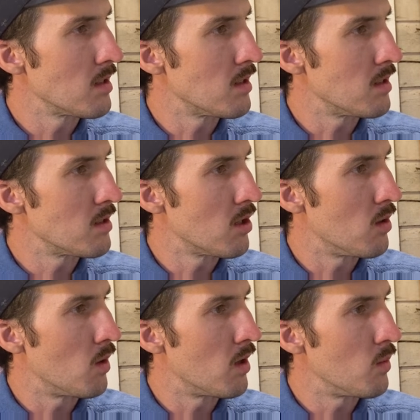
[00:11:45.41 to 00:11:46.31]
to show
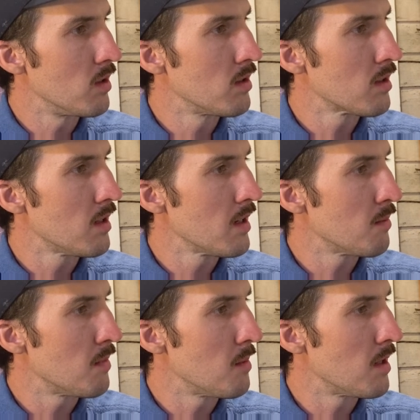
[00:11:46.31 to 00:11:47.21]
what it will look like.
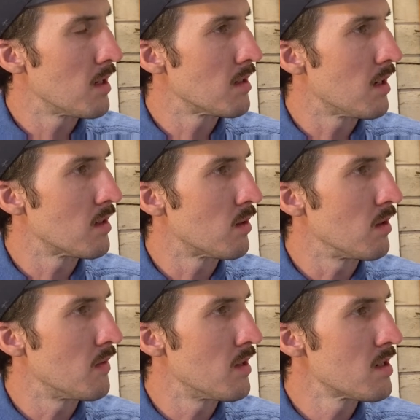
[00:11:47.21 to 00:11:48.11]
And maybe that's not totally
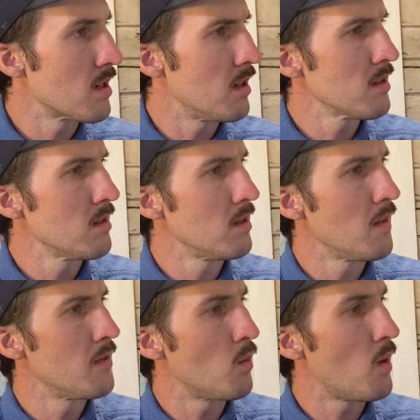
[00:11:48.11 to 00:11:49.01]
finished. I also
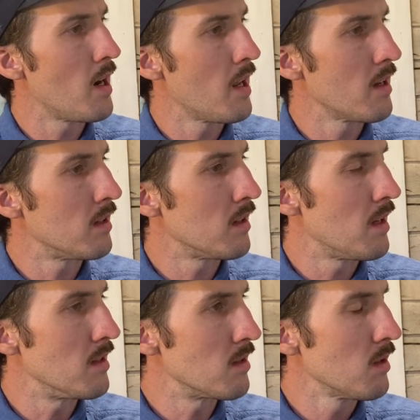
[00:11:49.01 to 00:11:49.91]
love the wide angle
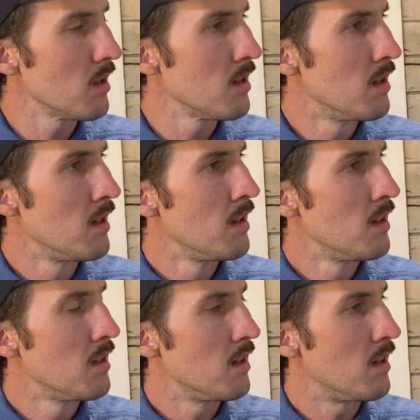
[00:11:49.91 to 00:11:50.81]
lens. Really,
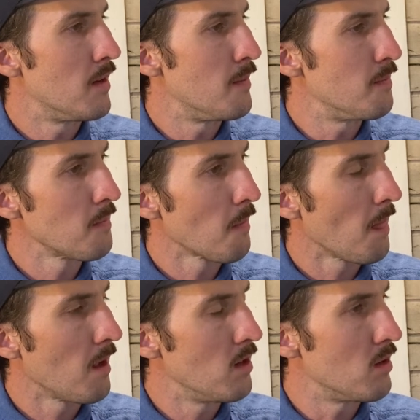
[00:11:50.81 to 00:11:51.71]
um,
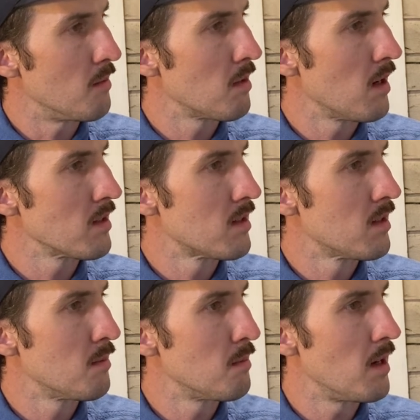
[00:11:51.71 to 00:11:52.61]
you know, impressed
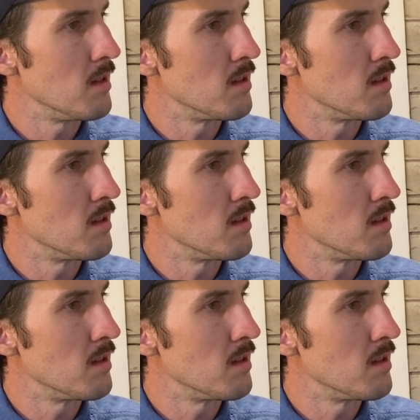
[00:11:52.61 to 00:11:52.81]
by these